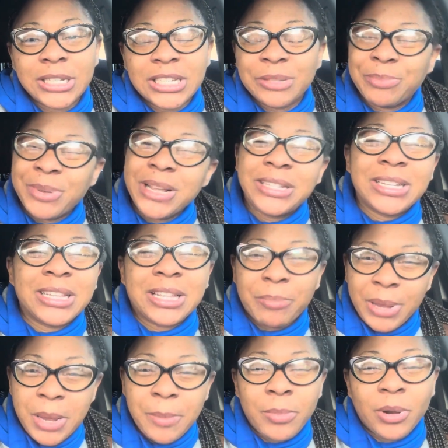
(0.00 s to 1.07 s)
to speak to the
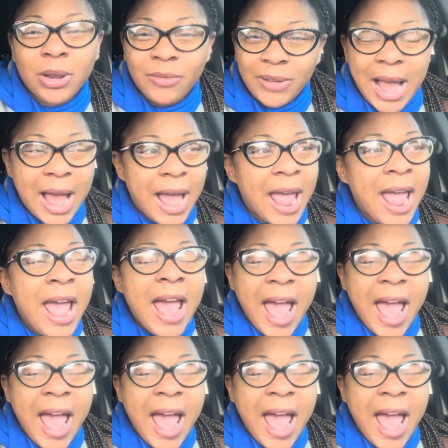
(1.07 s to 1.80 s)
people of God